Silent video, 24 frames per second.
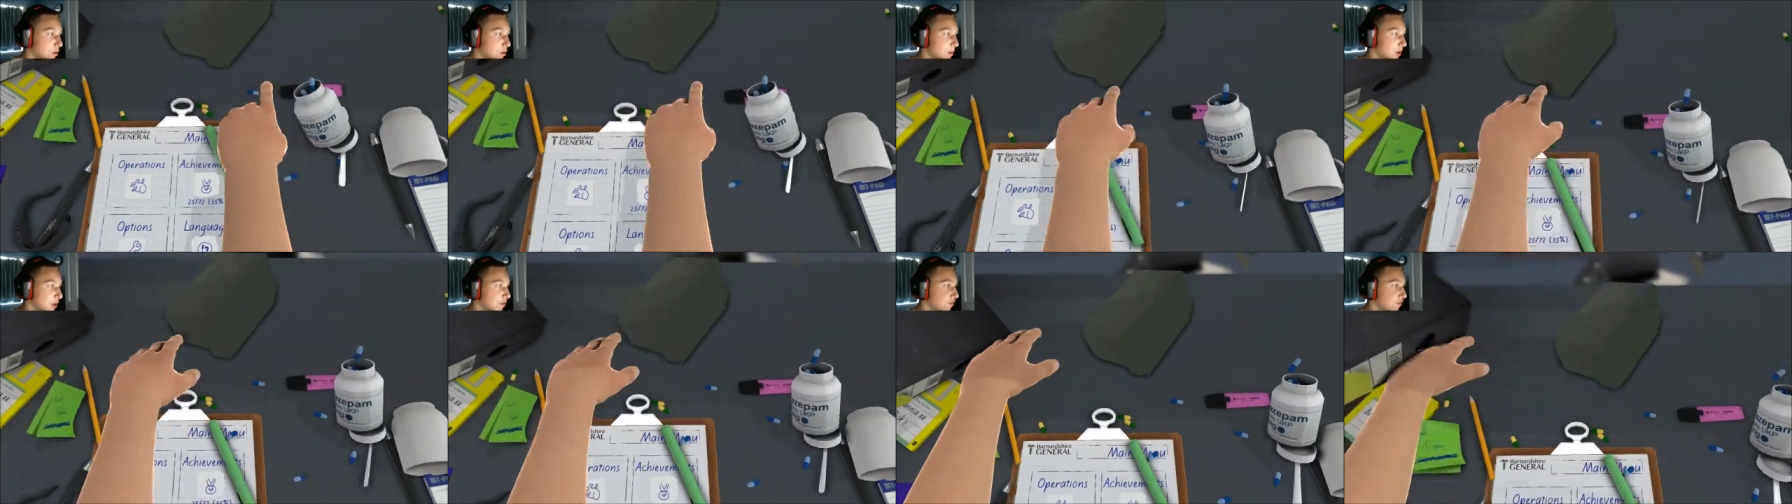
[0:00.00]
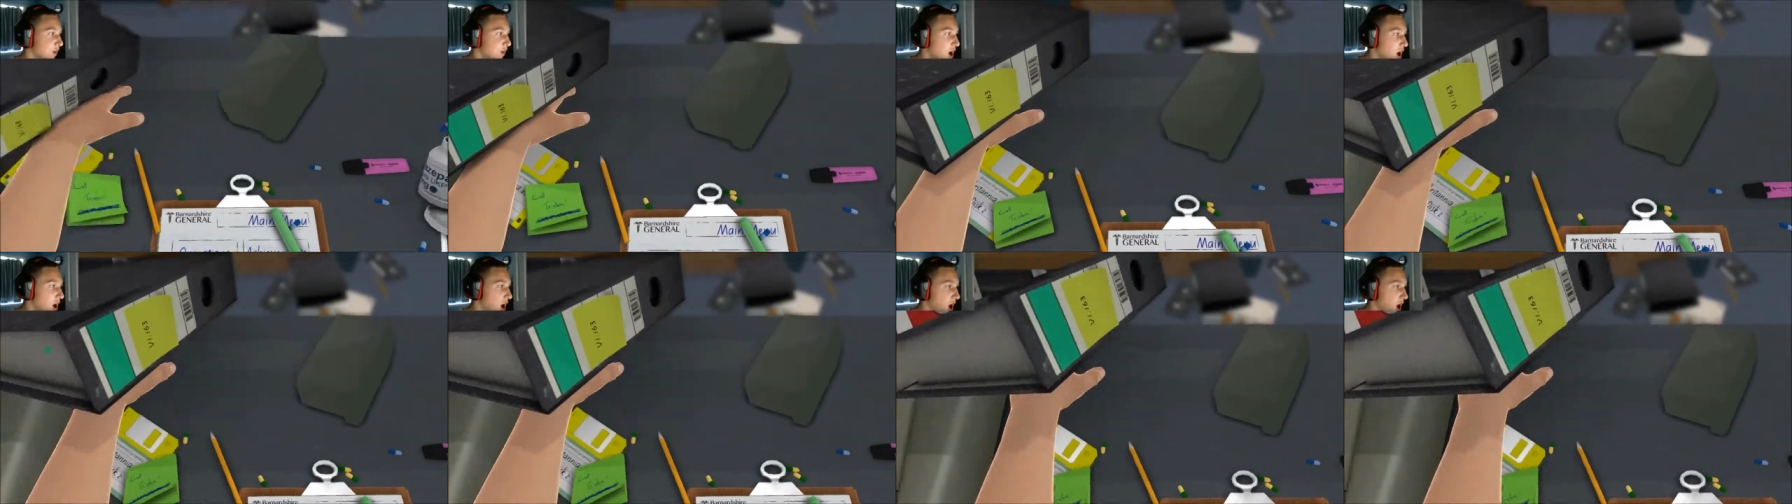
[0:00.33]
much
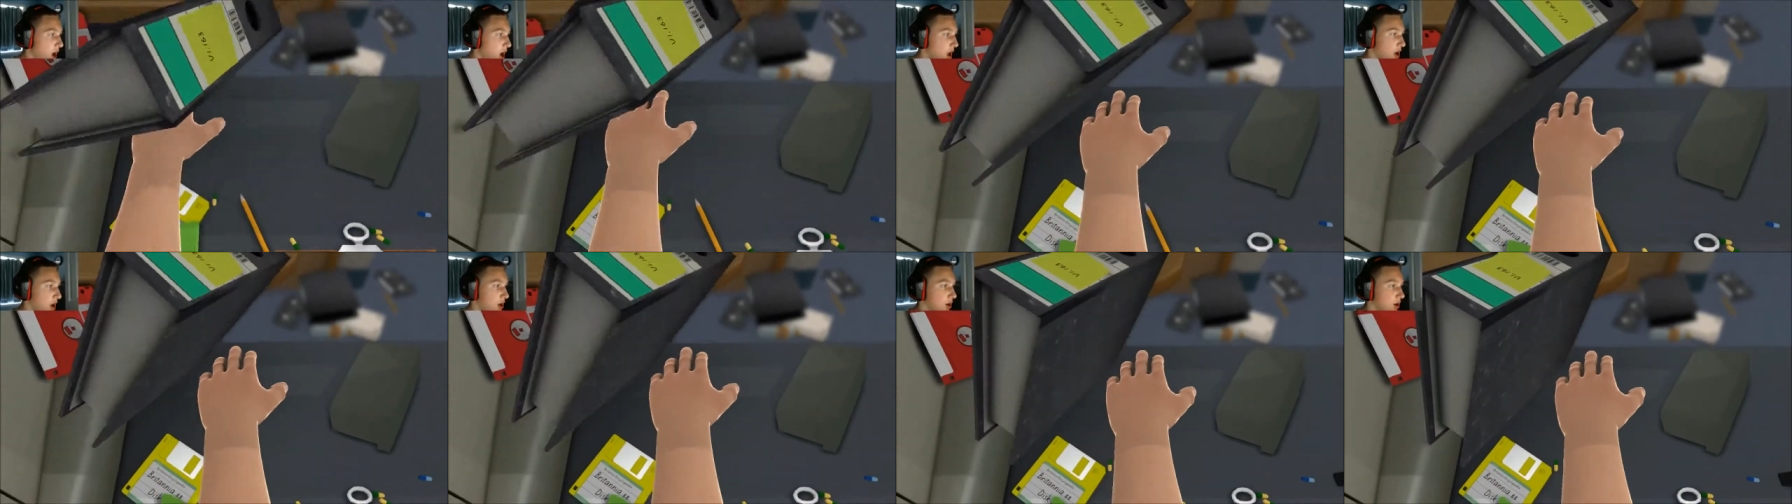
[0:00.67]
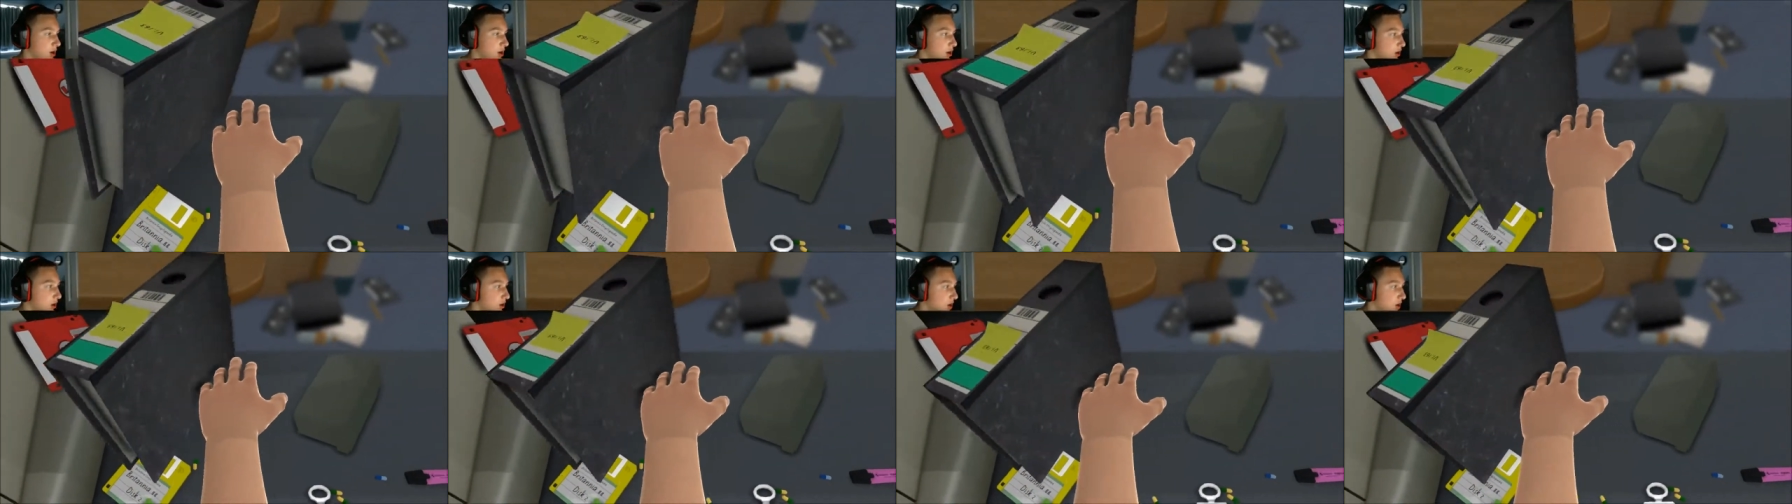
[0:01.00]
fun.
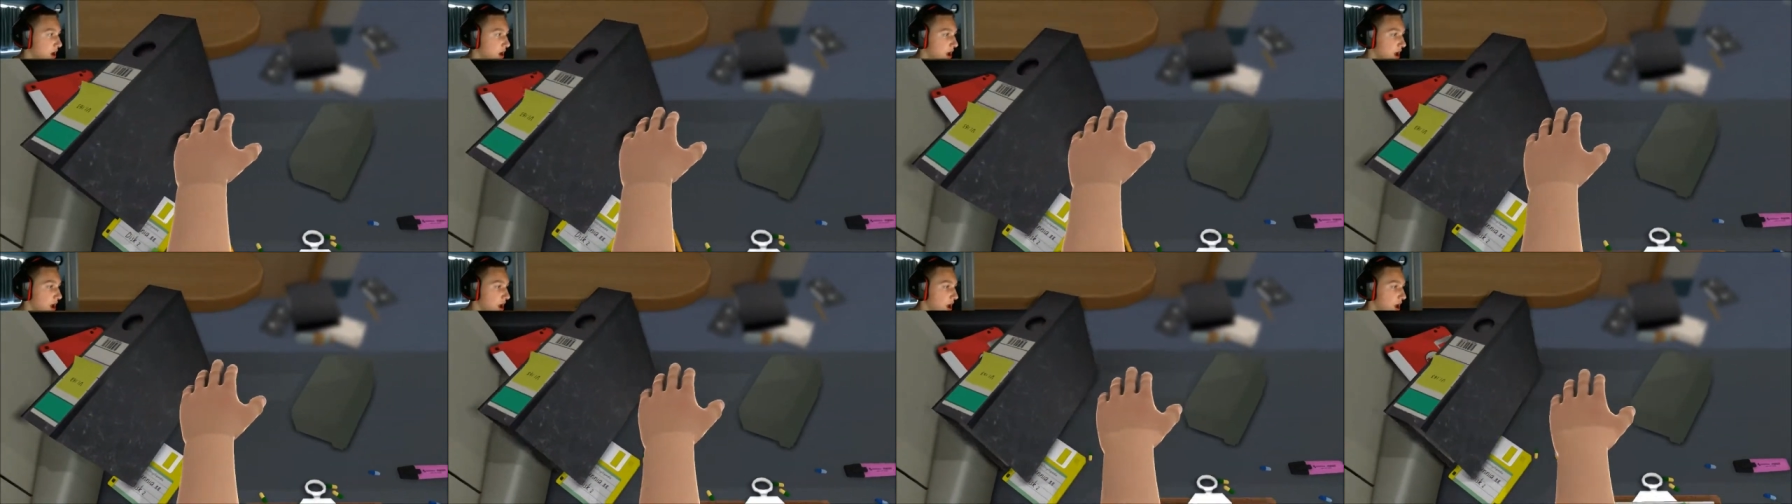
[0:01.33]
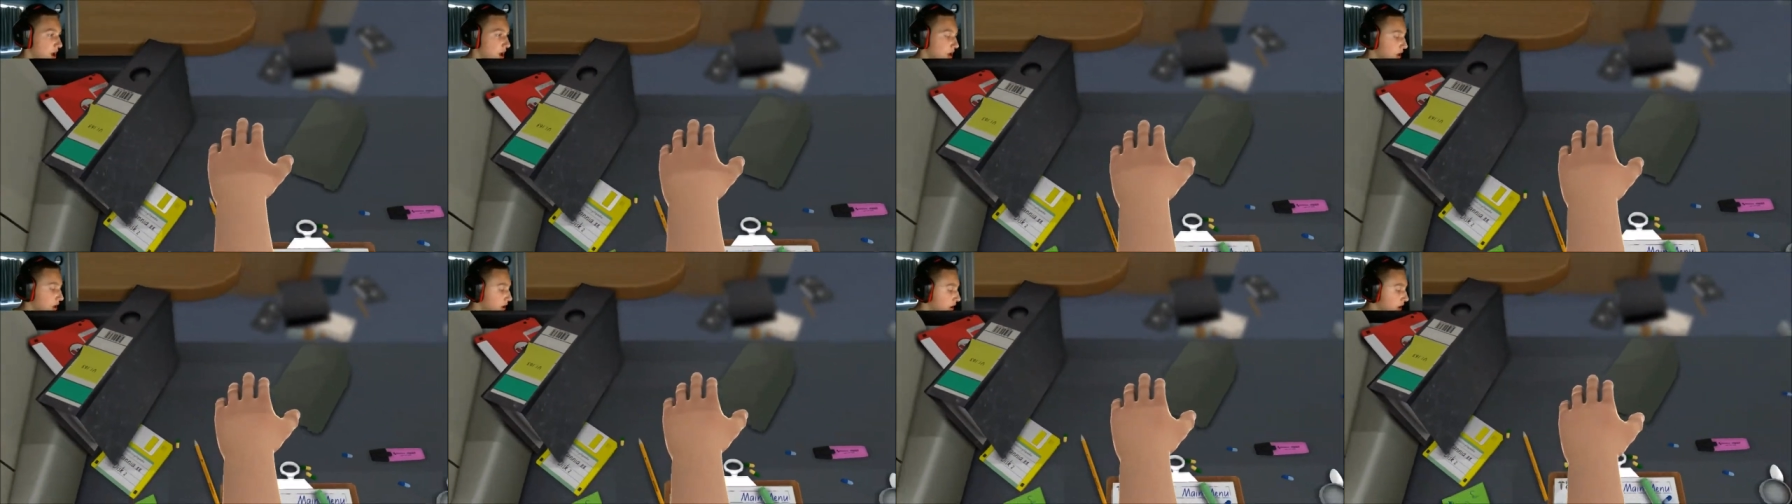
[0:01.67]

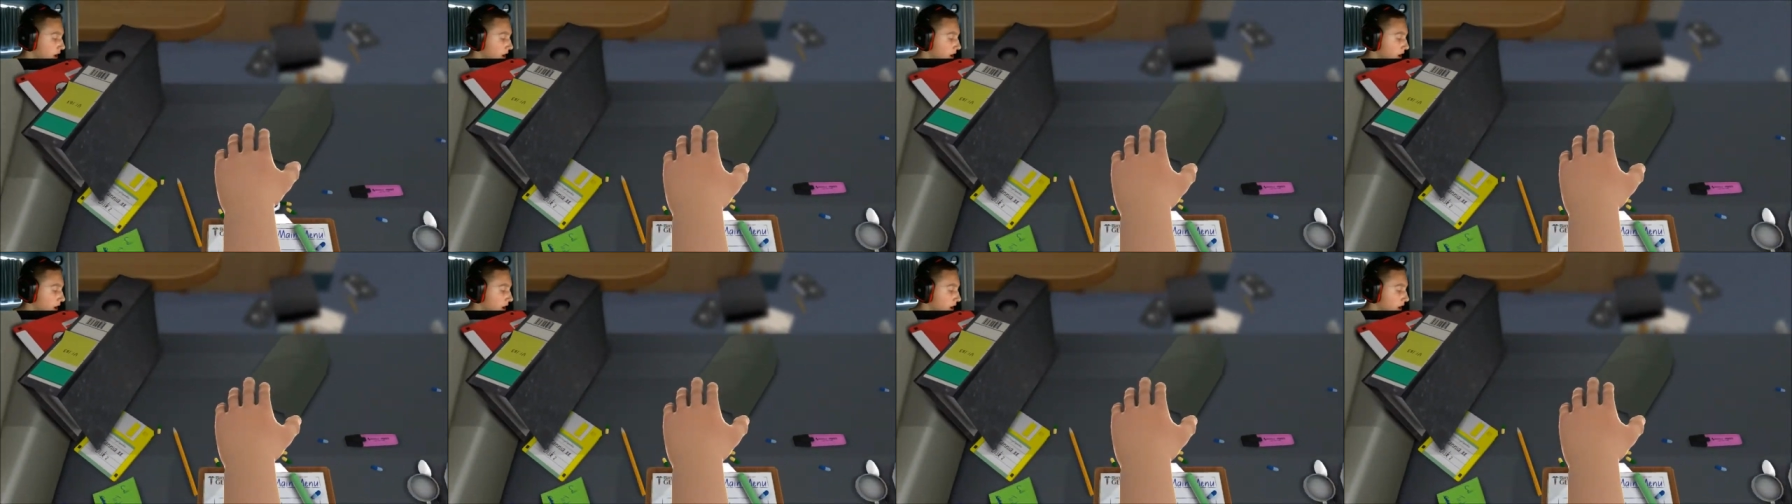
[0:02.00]
Yay!